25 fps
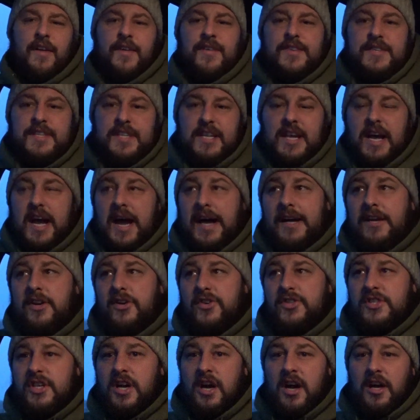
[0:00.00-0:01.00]
today
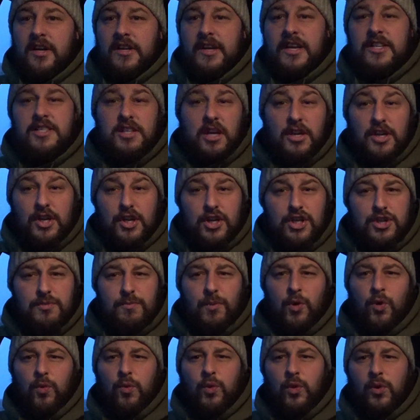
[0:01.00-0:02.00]
because it's only a
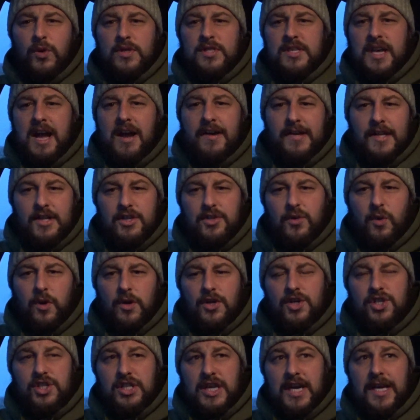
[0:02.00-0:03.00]
small water and it's
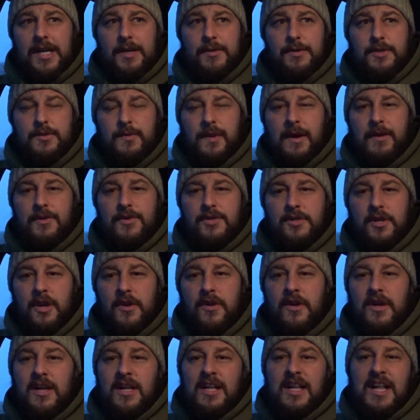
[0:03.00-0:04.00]
quite shallow as well,
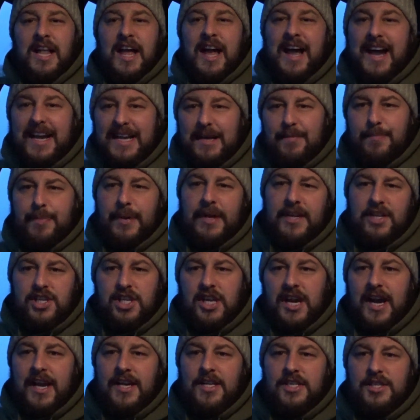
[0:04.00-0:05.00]
so any big
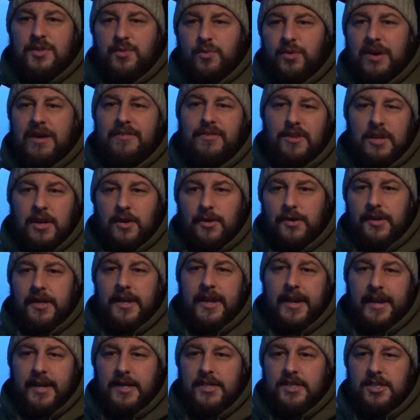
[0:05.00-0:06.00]
change in weather like
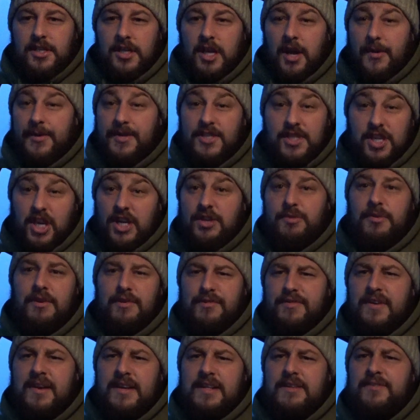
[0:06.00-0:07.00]
this, you know, it's going to
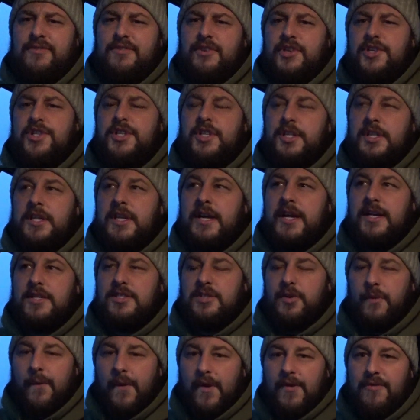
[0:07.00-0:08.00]
affect the fishing there,
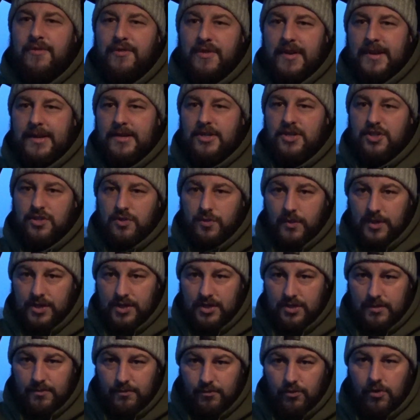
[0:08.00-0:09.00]
so hopefully it
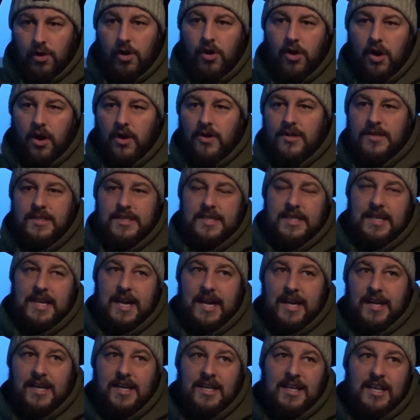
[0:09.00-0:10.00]
switches them right on
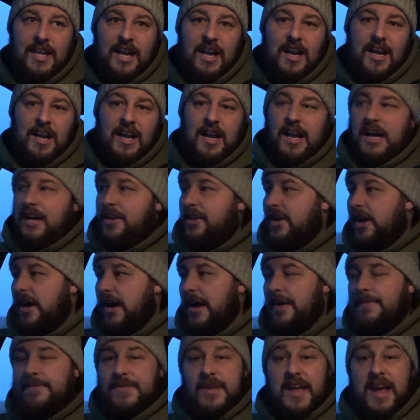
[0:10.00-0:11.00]
today.
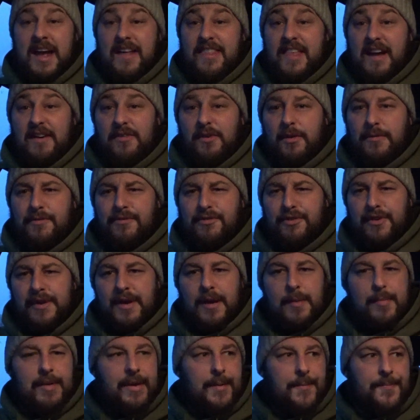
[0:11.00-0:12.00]
And yeah, they're up for
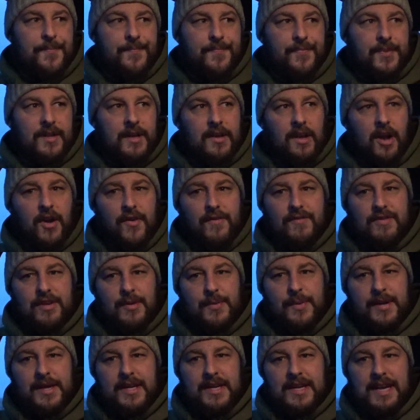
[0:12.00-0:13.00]
it a bit. Hopefully
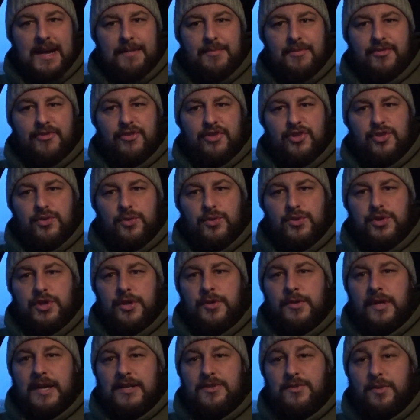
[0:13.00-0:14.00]
we can nab a fish or
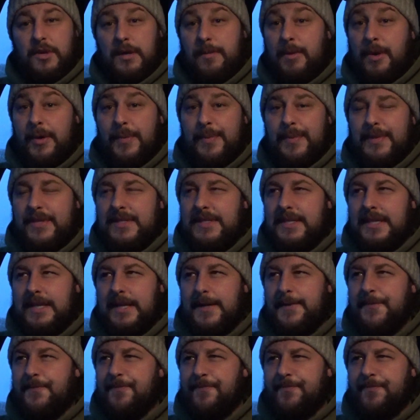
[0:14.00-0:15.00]
two. That's what I'm hoping today.